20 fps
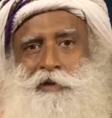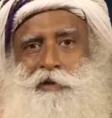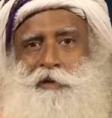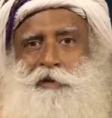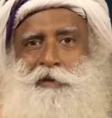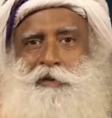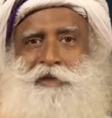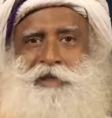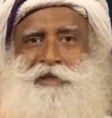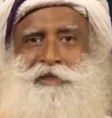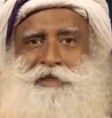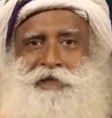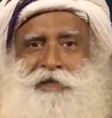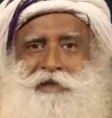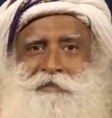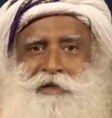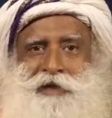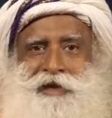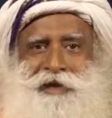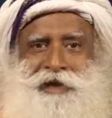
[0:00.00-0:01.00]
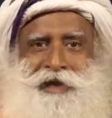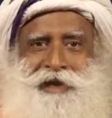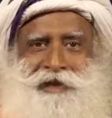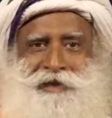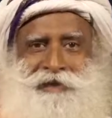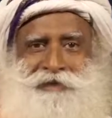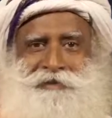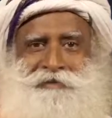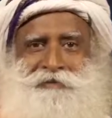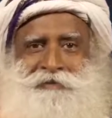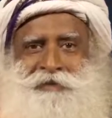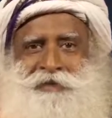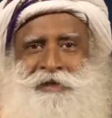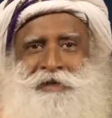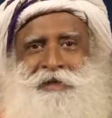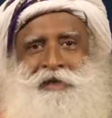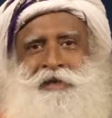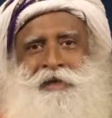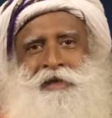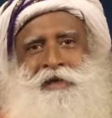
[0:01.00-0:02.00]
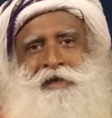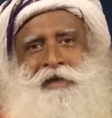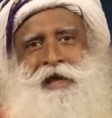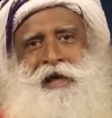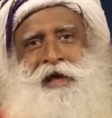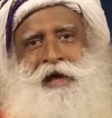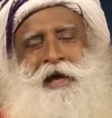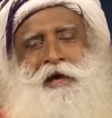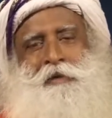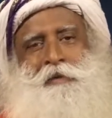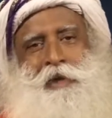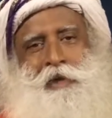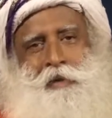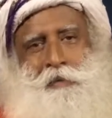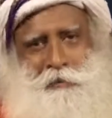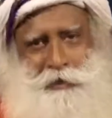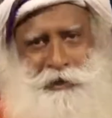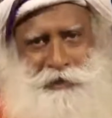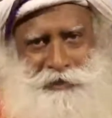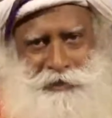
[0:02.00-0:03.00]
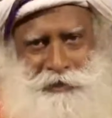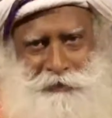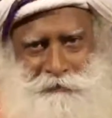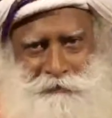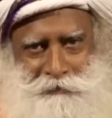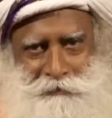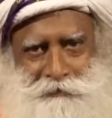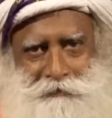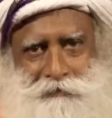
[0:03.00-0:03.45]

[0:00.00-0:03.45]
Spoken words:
don't know, they're screaming and yelling. I went to meet them.